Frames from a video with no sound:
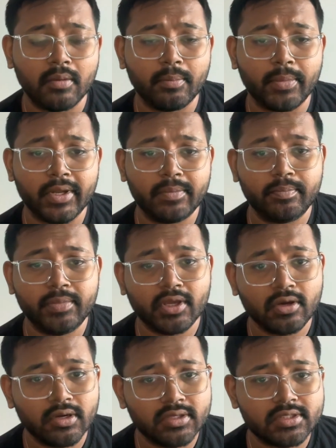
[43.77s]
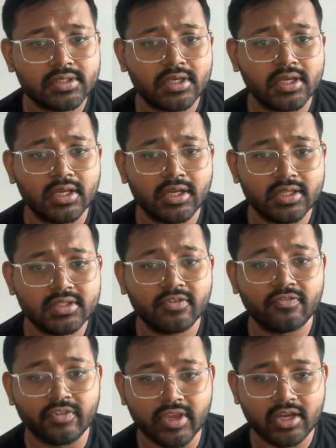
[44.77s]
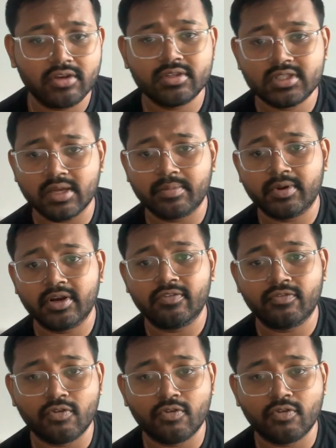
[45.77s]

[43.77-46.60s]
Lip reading: but because it is a way to separate